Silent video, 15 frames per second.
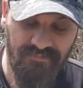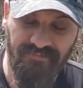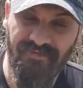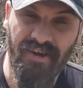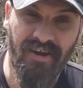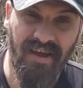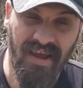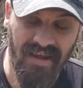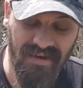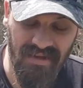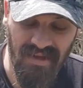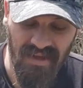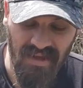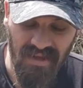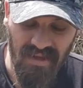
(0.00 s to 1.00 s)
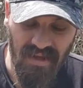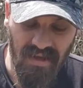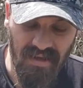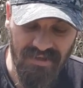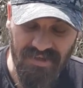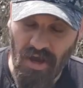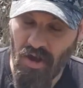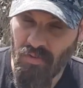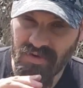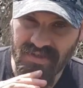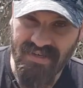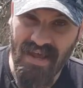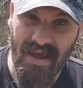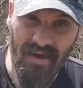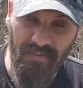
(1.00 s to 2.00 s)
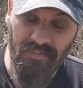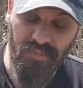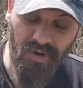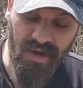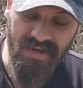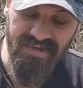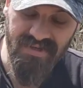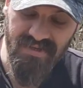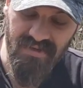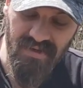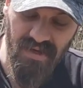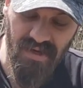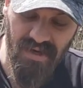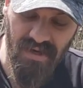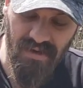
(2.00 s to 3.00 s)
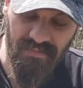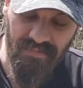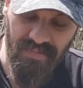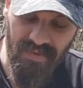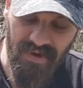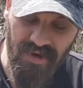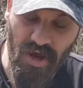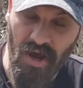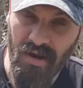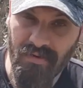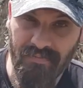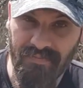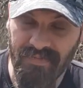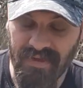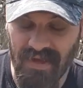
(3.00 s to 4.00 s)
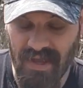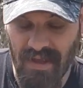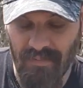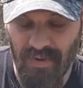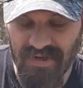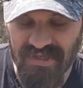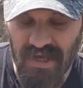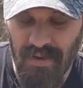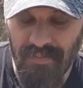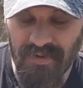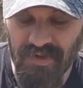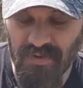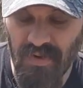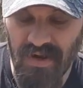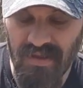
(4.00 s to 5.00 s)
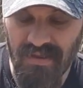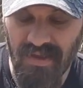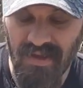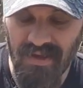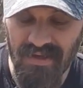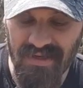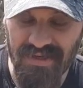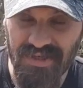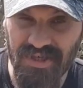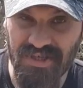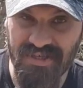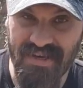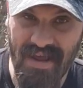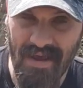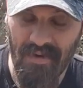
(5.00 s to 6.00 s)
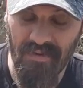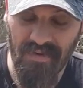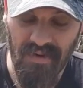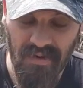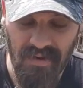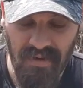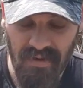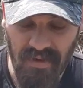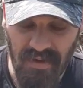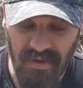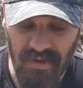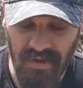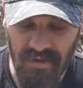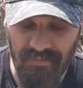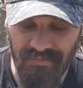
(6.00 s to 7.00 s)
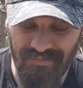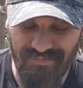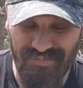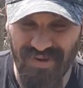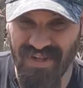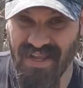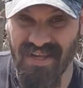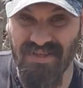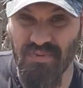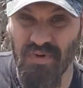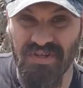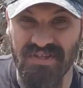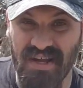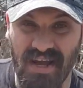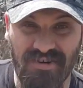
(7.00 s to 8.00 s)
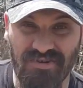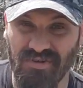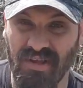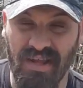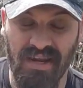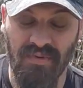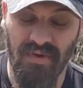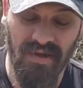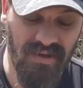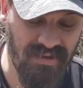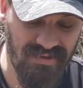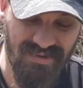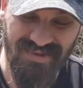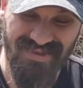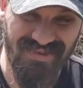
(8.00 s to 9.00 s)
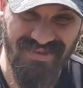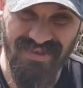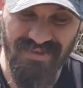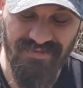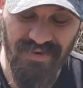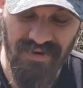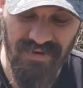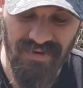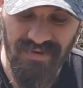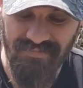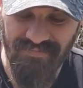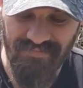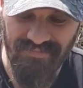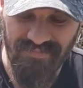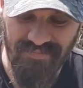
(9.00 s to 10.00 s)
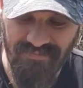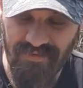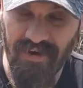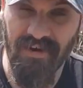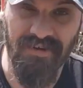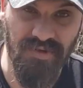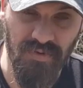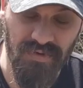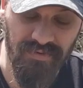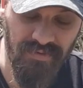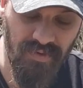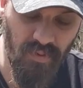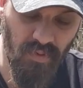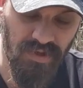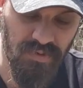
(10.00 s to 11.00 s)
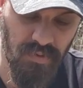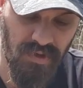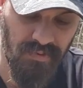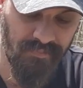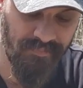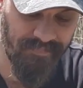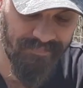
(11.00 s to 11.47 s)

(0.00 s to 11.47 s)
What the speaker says: Very handy. It's always down press, you can't press up and do anything. It is just down, but that's what's natural anyway. So it's very, very intuitive. It works well.